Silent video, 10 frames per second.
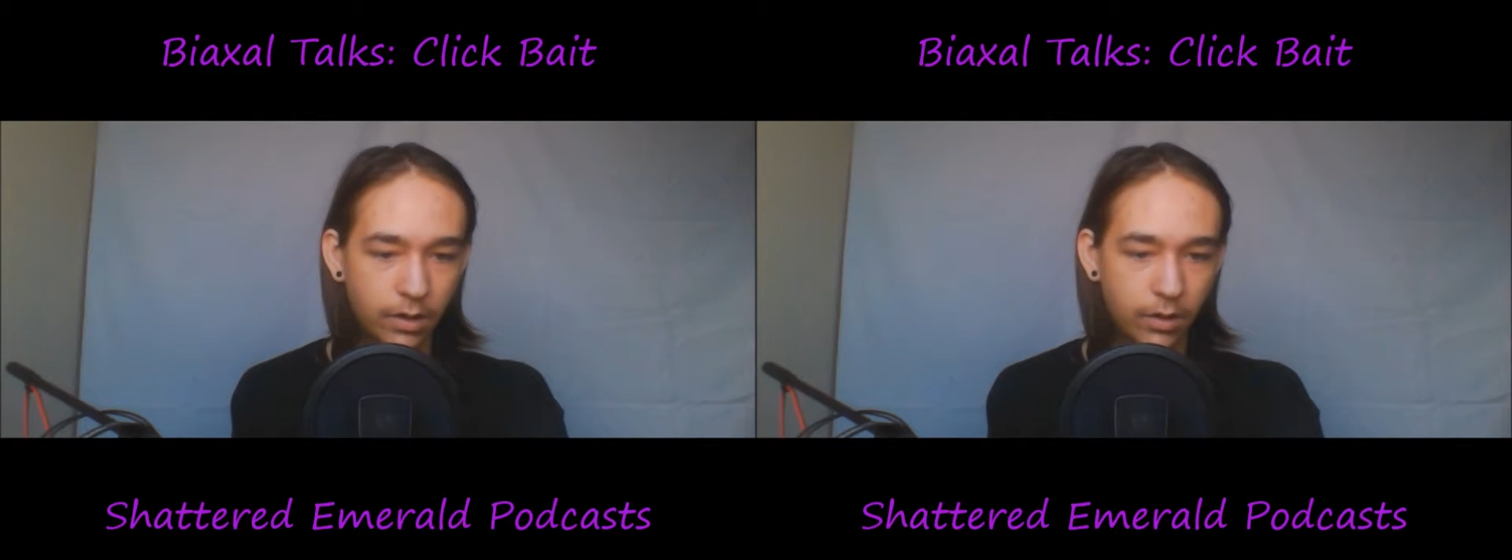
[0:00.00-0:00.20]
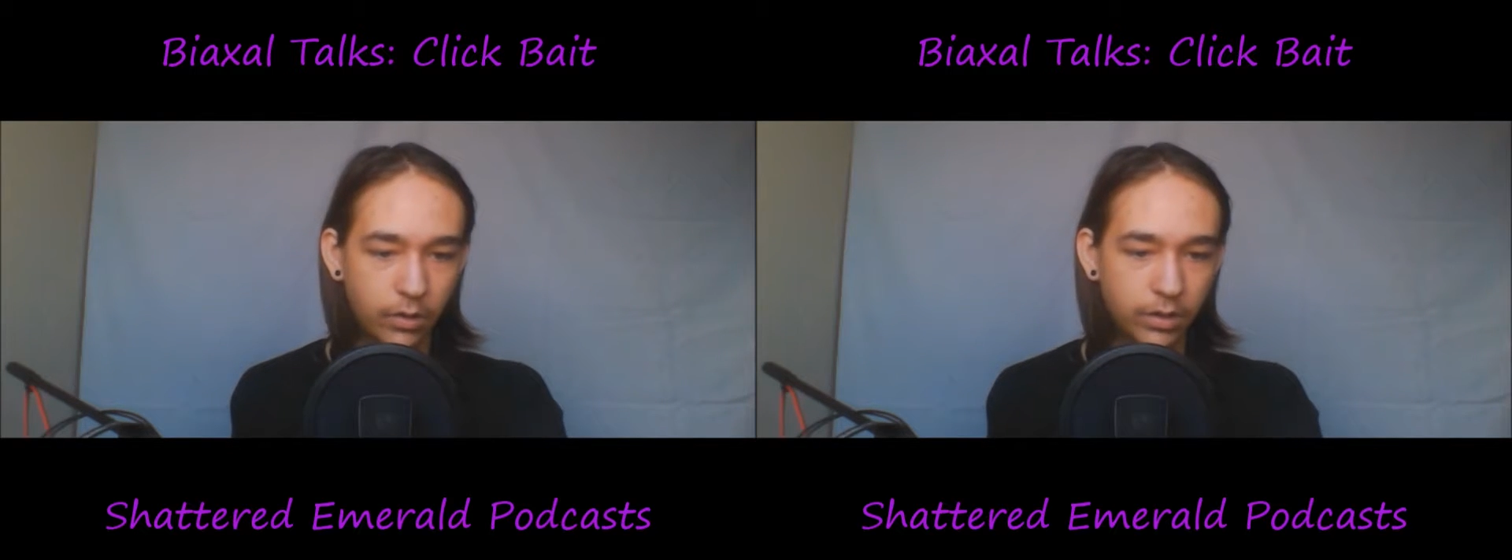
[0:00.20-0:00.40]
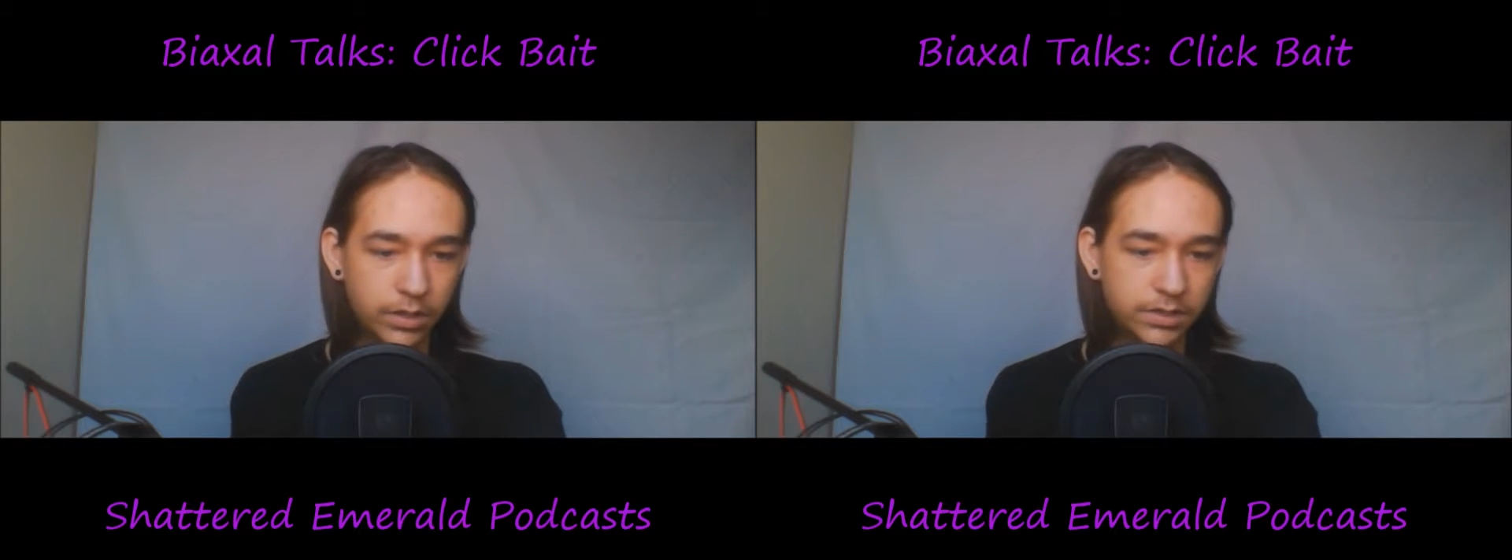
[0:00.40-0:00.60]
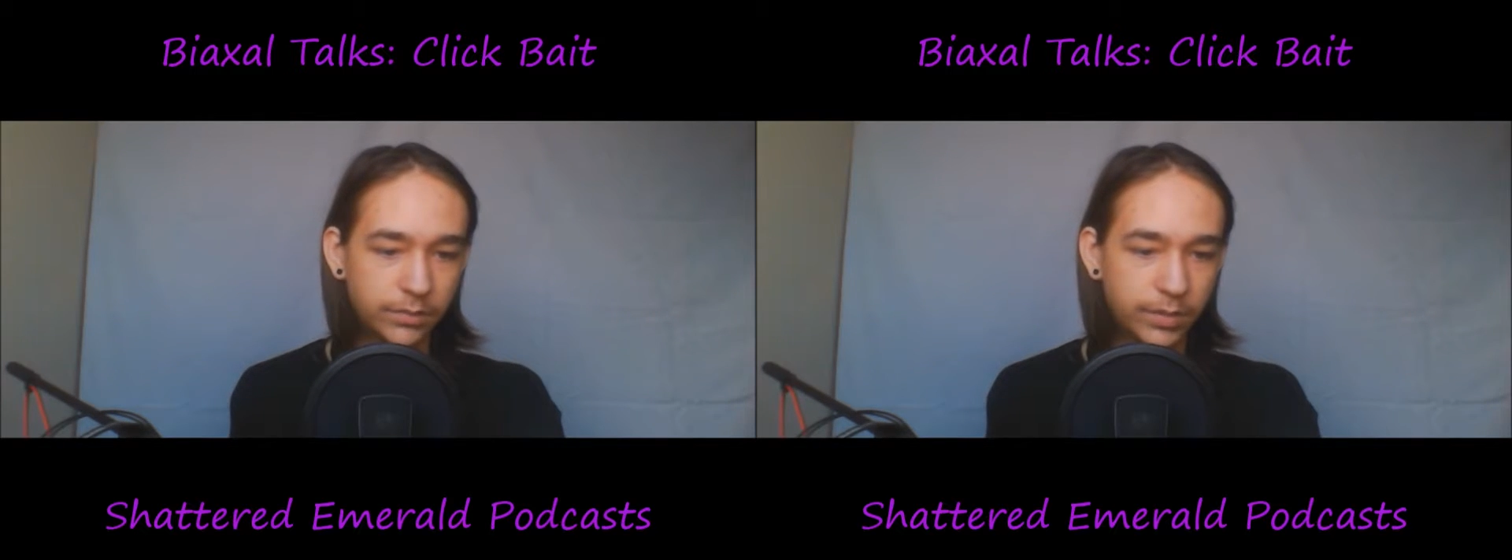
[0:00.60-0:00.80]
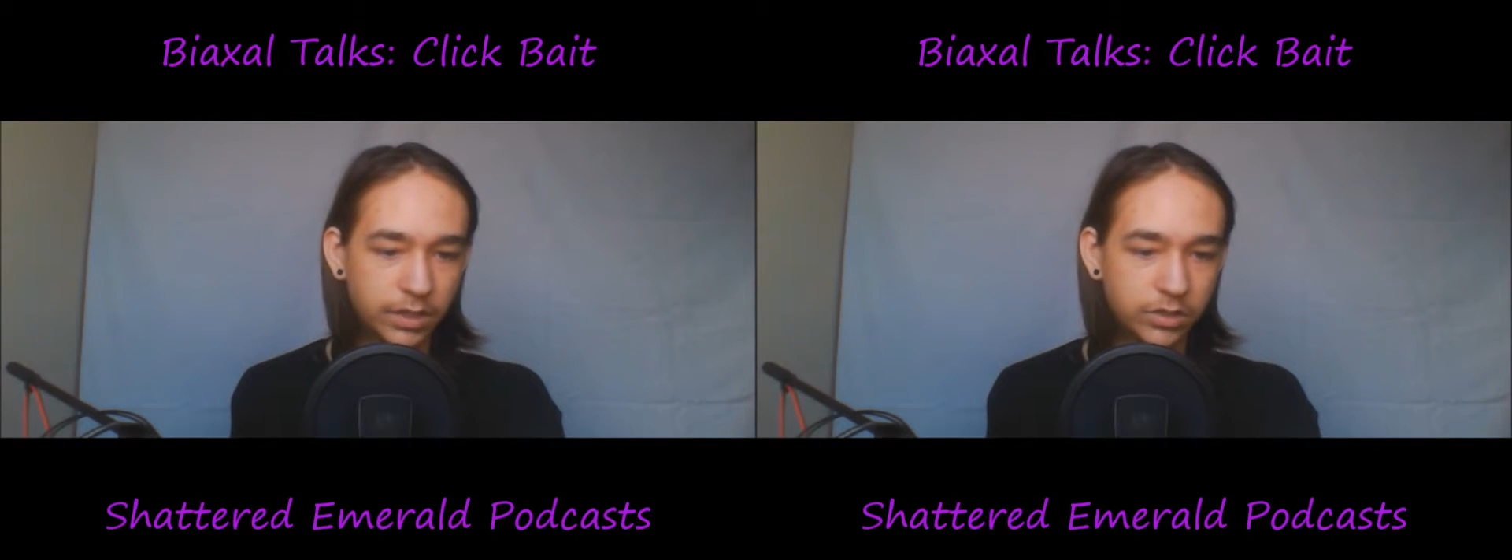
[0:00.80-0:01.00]
or is a
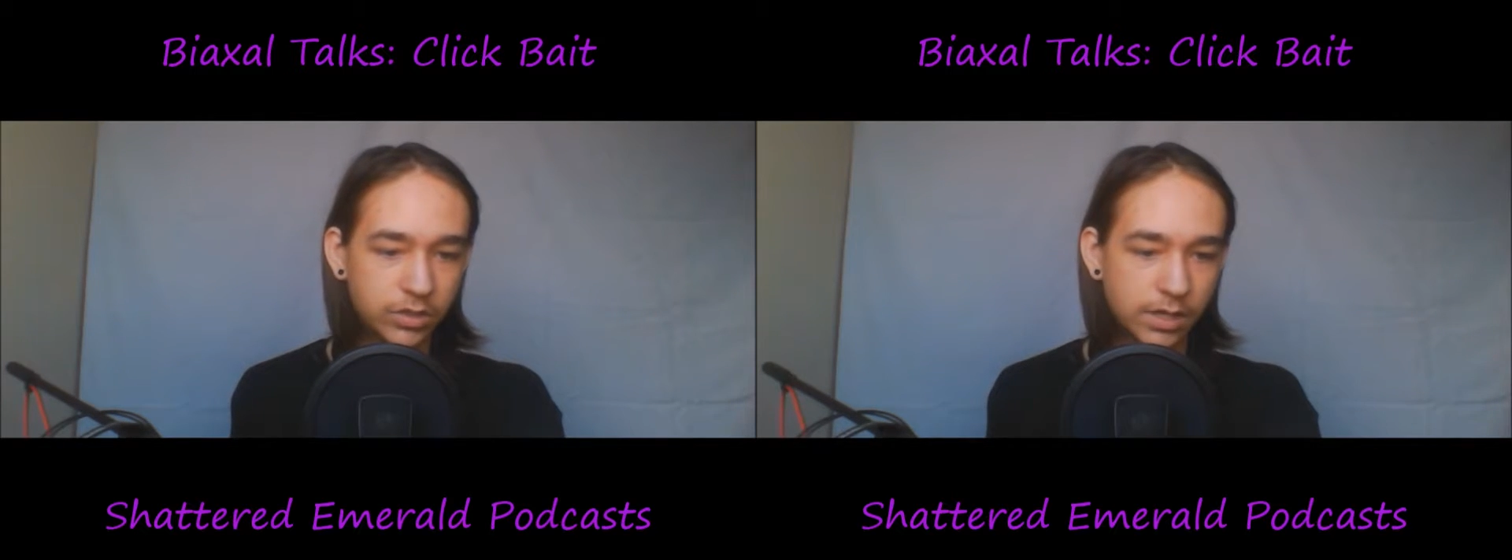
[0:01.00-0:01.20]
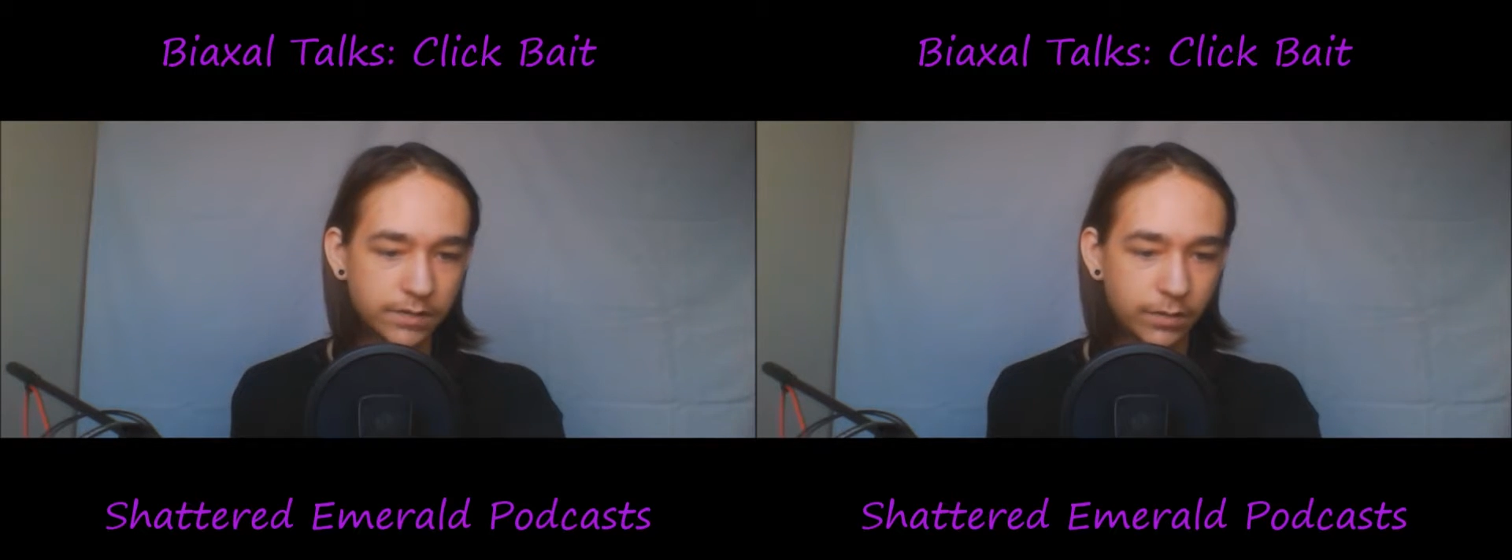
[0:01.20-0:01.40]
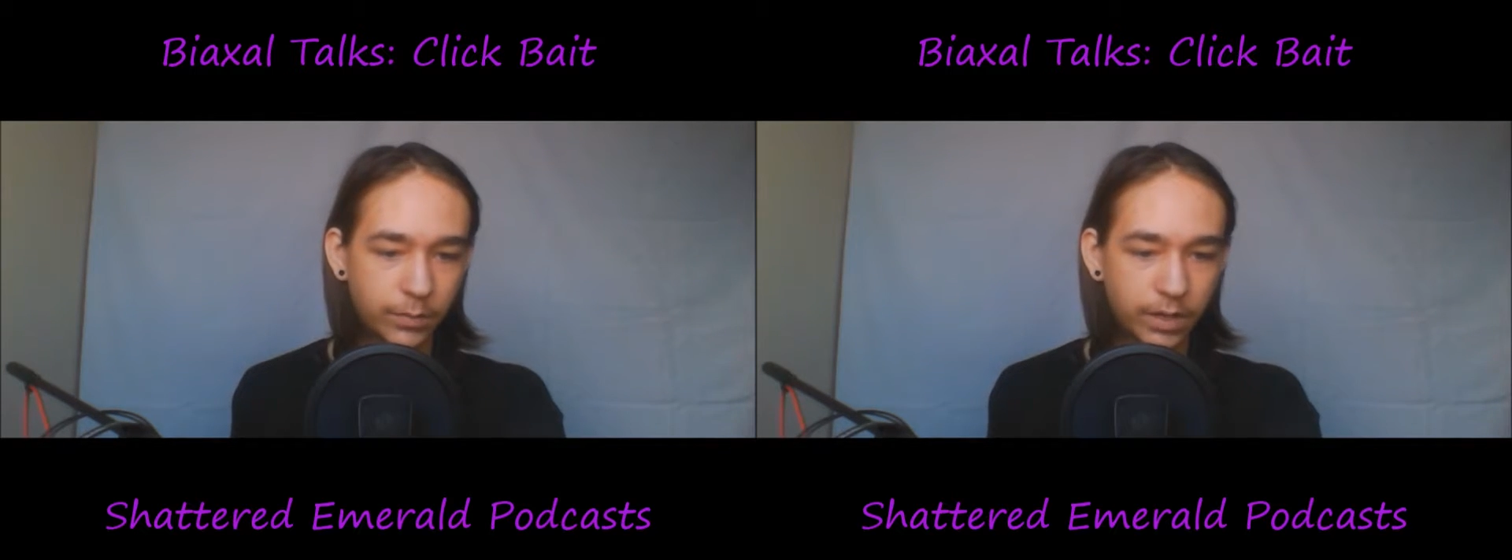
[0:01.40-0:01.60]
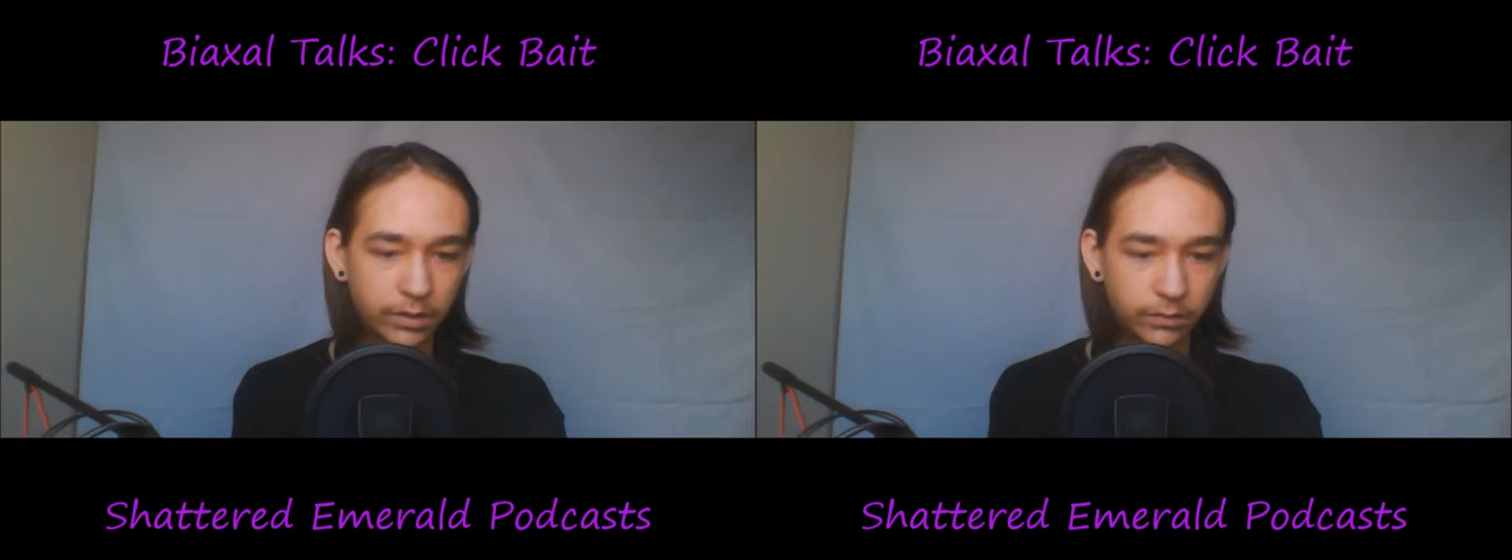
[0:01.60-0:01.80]
big stretch for being